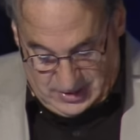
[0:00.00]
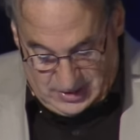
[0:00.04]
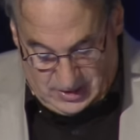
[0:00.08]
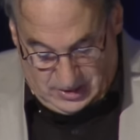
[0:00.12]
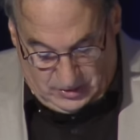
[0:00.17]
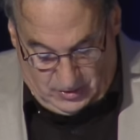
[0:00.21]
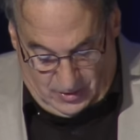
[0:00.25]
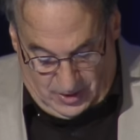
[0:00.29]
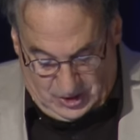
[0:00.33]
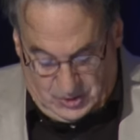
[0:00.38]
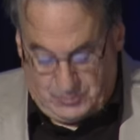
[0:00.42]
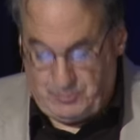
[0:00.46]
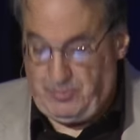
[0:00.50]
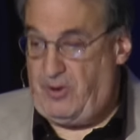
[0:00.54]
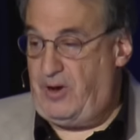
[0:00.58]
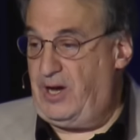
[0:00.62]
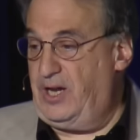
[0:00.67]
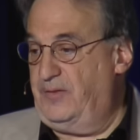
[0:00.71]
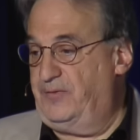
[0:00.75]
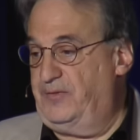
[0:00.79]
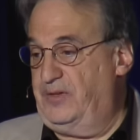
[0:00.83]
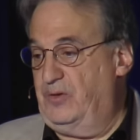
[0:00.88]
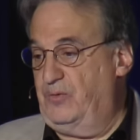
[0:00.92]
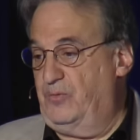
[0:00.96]
A large
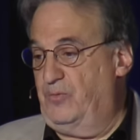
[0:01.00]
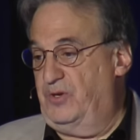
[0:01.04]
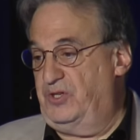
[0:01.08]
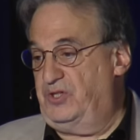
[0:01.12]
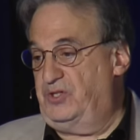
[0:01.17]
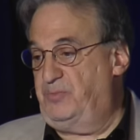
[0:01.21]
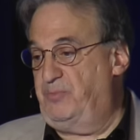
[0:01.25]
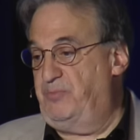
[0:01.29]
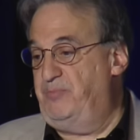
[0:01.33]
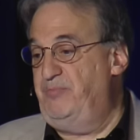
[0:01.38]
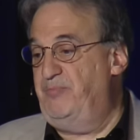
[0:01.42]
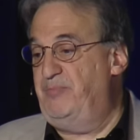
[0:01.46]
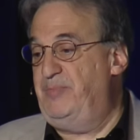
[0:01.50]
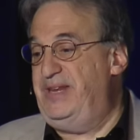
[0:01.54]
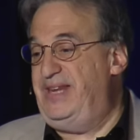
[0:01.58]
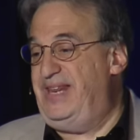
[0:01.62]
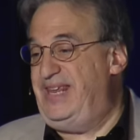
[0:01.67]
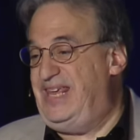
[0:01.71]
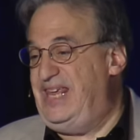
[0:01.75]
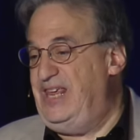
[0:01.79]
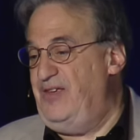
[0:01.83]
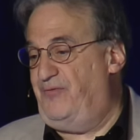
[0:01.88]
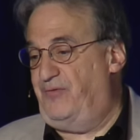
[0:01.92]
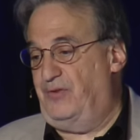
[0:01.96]
part of it was
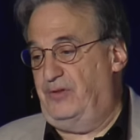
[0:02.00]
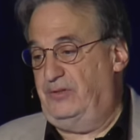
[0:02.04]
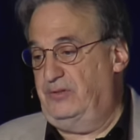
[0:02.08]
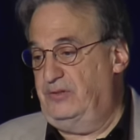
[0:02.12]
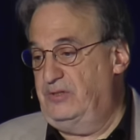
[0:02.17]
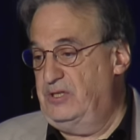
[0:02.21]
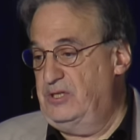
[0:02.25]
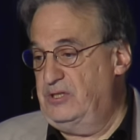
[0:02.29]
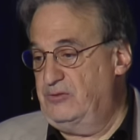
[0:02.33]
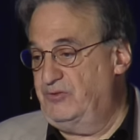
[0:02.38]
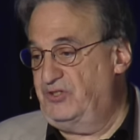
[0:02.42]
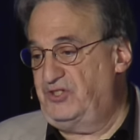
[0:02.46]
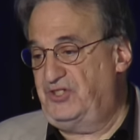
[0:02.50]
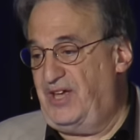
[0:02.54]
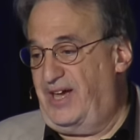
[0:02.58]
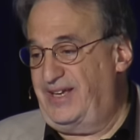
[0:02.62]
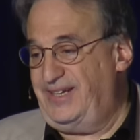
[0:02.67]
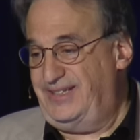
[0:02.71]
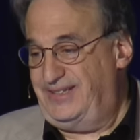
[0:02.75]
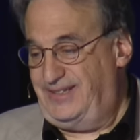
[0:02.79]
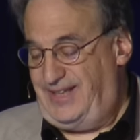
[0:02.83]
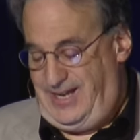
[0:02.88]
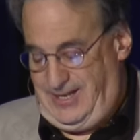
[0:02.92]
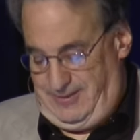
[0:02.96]
medieval, was not
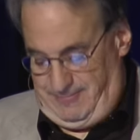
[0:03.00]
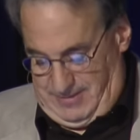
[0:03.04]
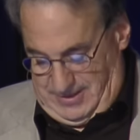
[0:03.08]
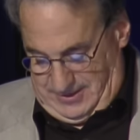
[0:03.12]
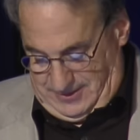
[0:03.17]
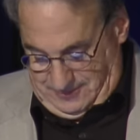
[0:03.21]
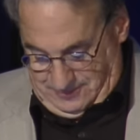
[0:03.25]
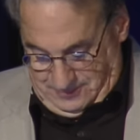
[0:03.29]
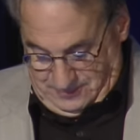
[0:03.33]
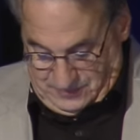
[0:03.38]
Enlightenment.